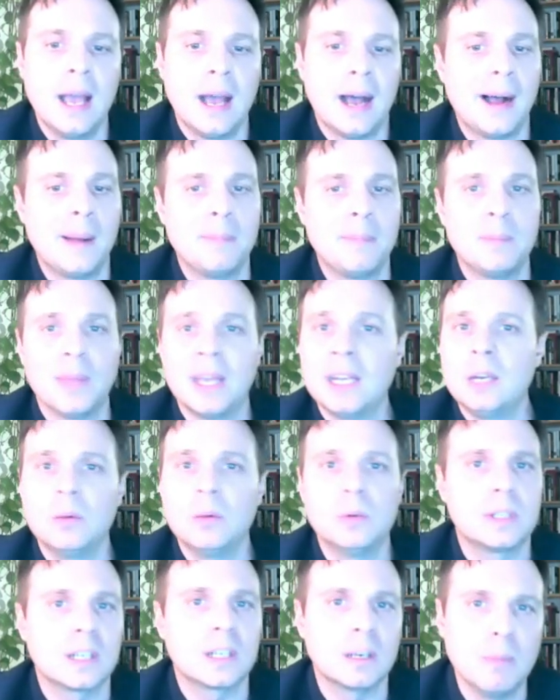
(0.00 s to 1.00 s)
And he
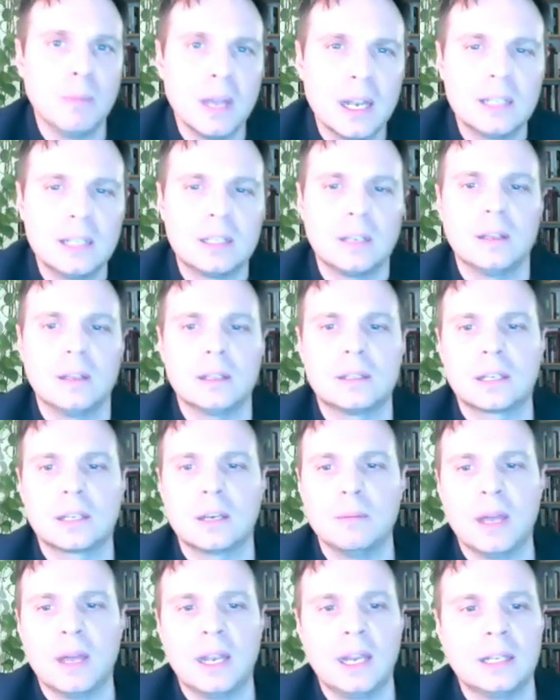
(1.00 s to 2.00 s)
was committed to this
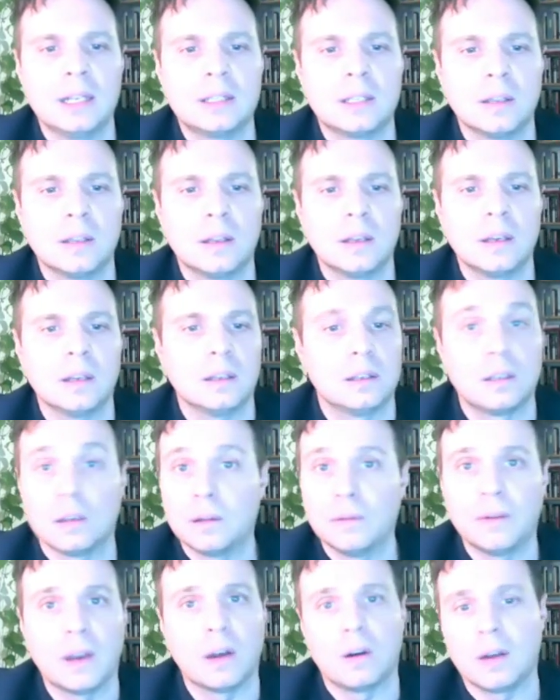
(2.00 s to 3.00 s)
committee to
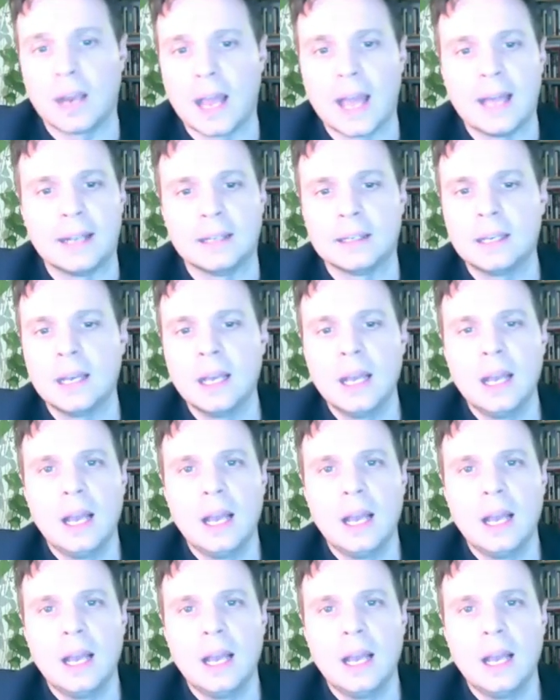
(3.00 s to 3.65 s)
the very end.